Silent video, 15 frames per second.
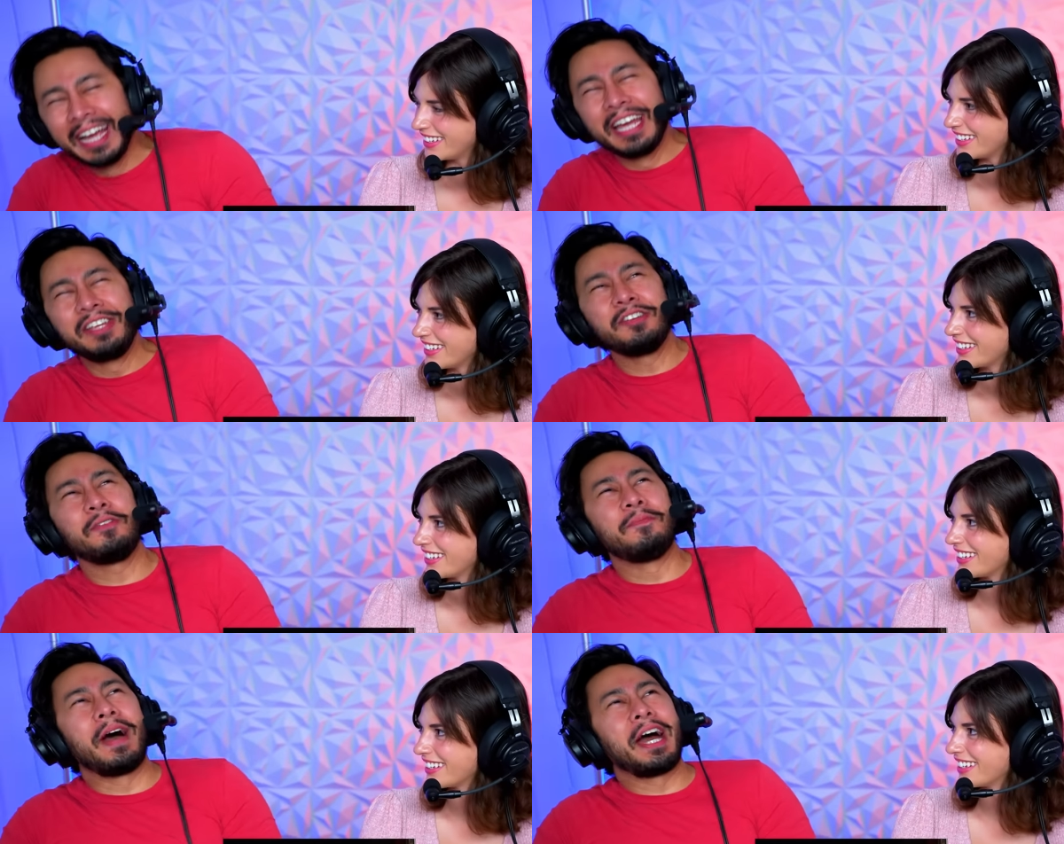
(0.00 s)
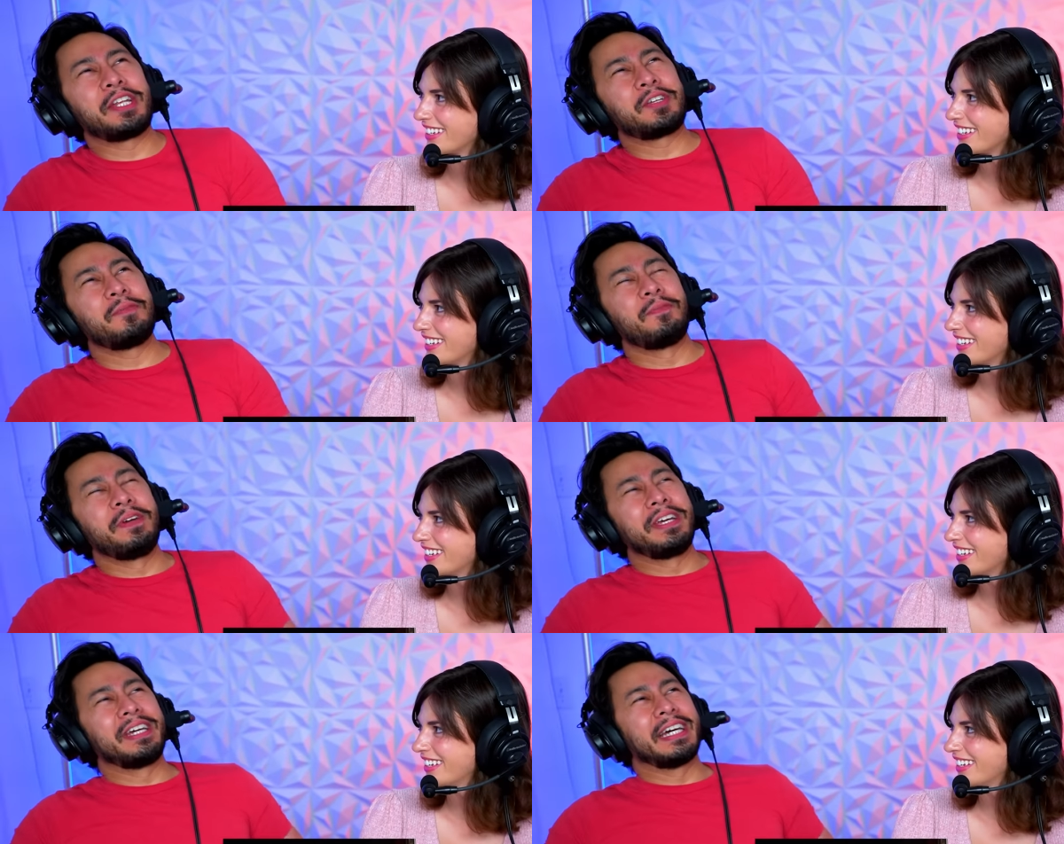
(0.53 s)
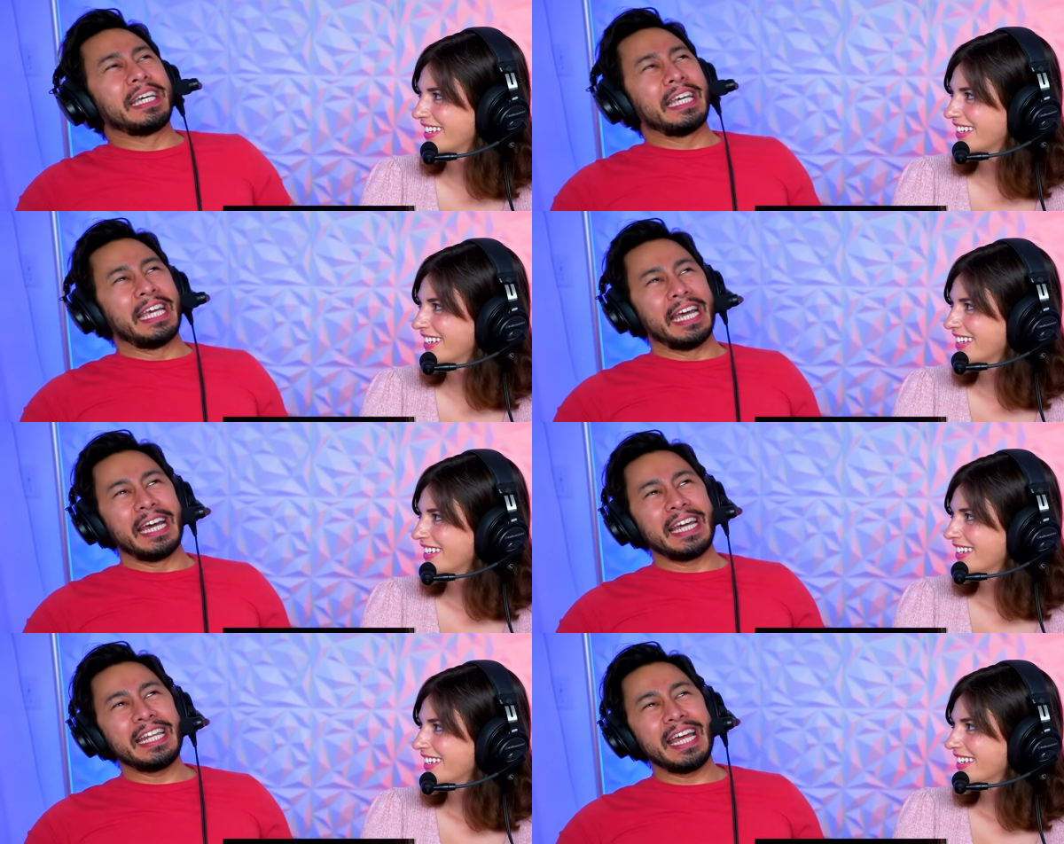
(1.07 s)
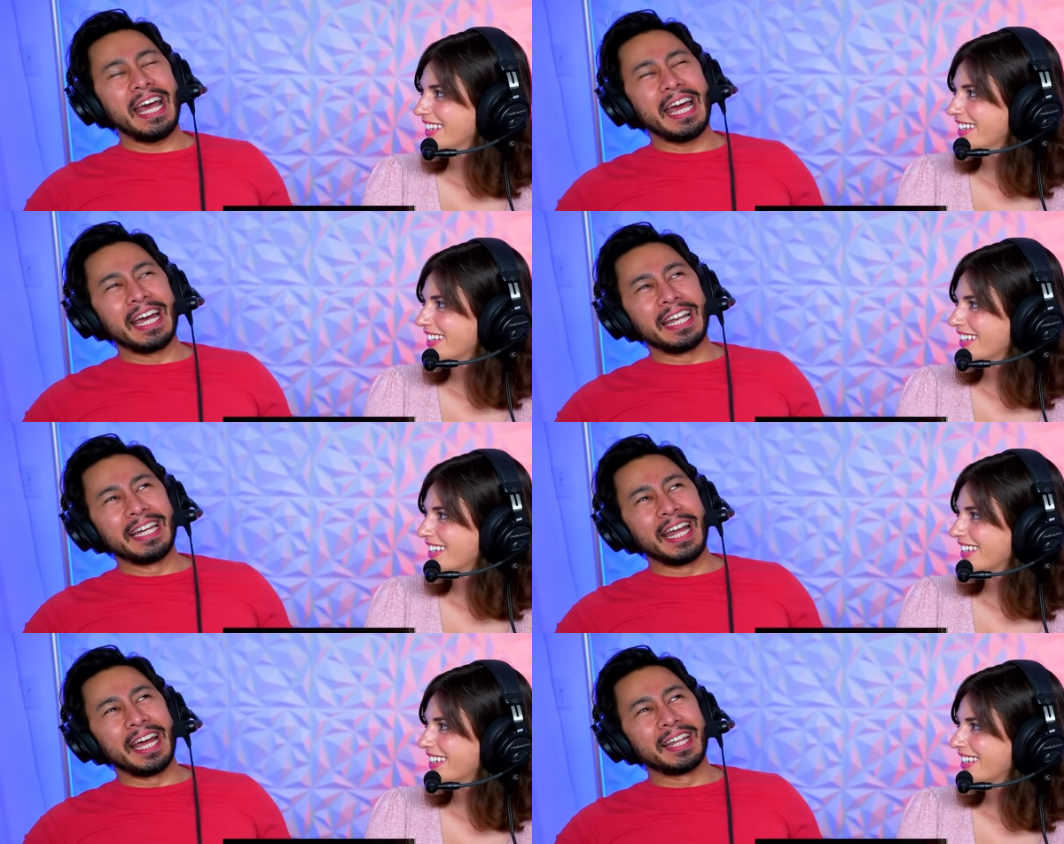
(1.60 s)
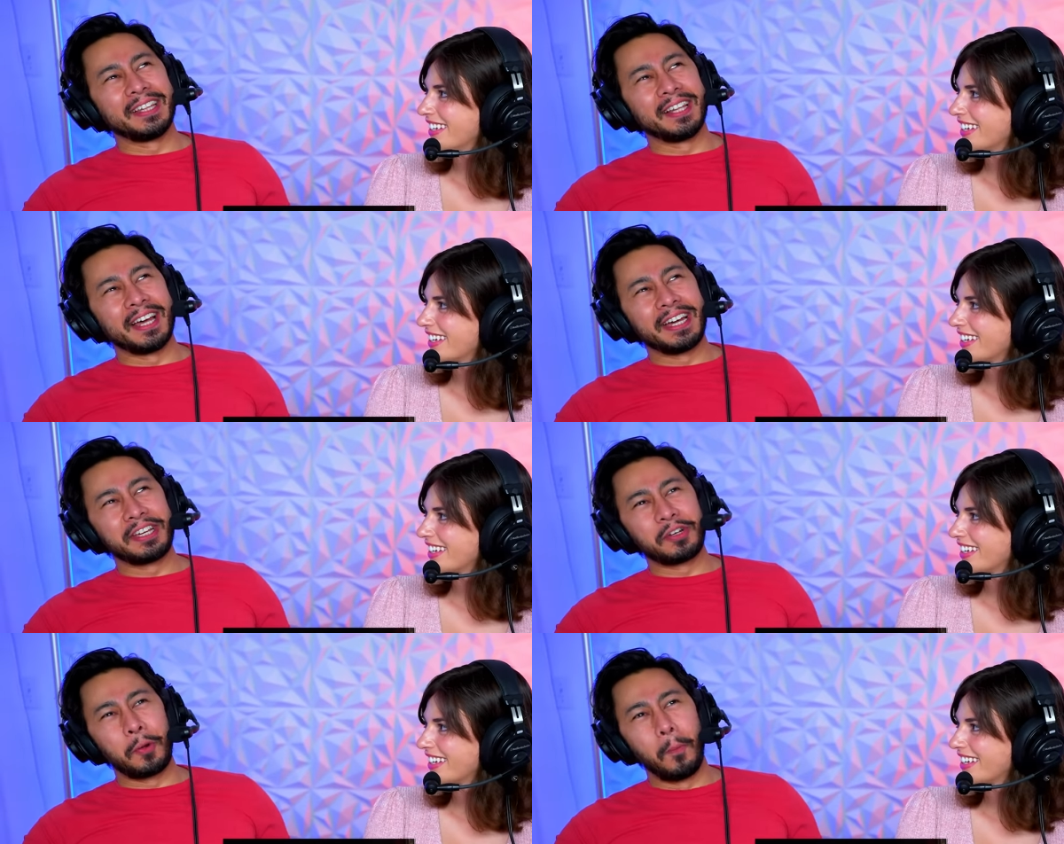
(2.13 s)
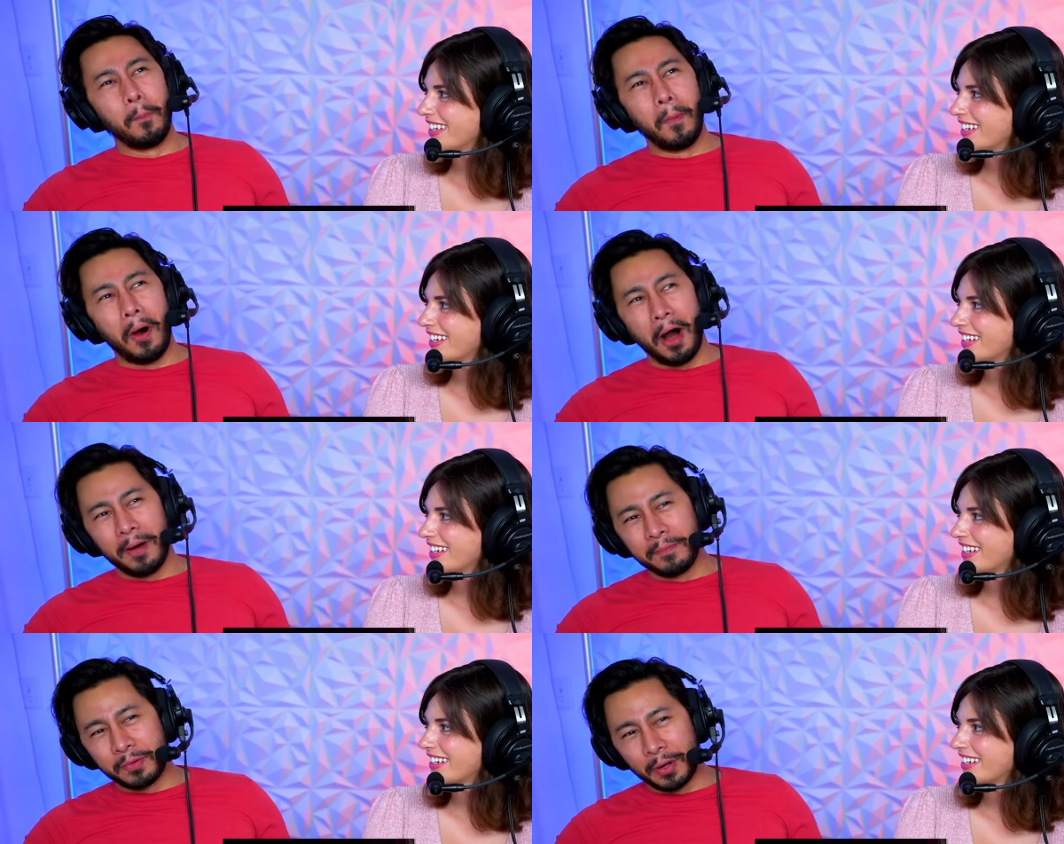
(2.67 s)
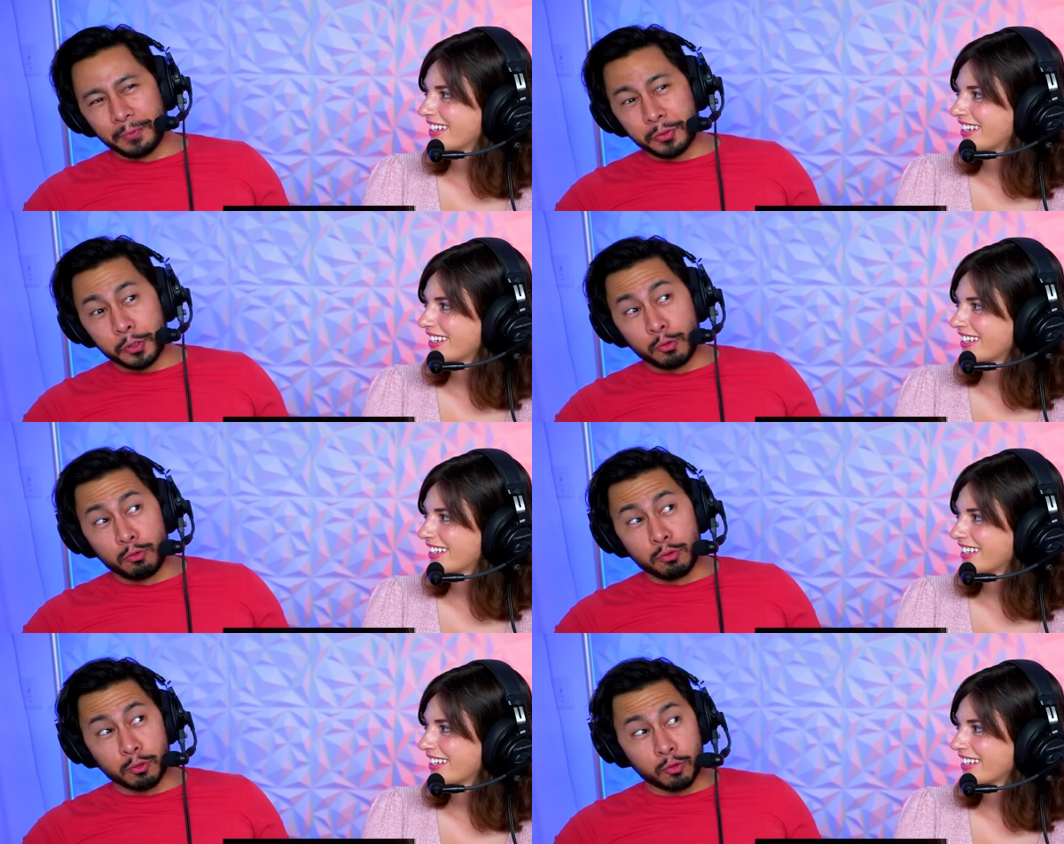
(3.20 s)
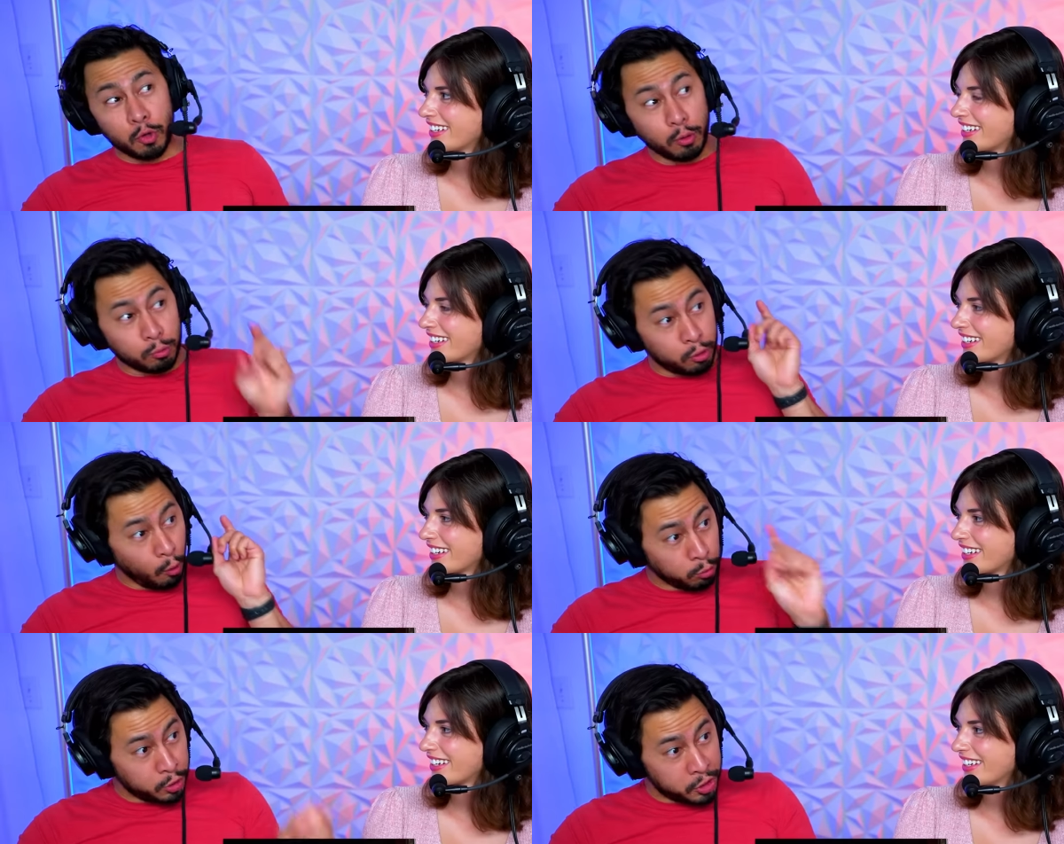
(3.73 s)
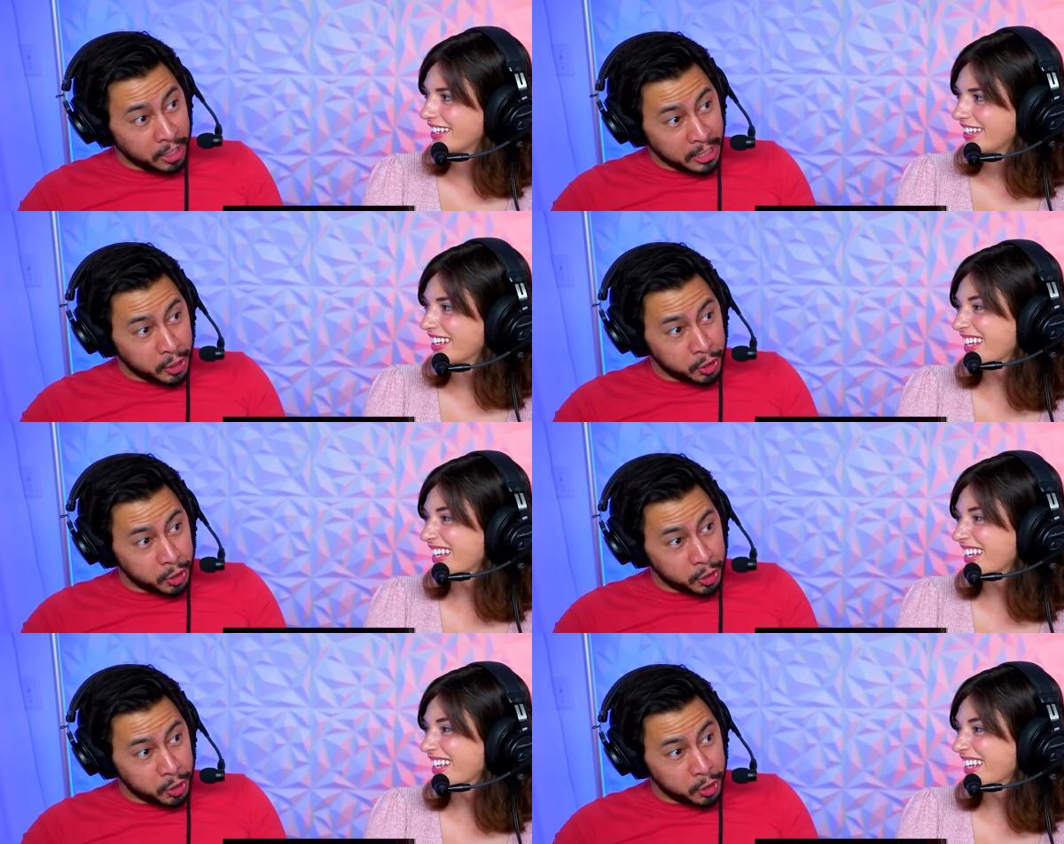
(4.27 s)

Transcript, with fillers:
Speaker 1: Can you imagine being a kid and, and like your mom comes to you, don't say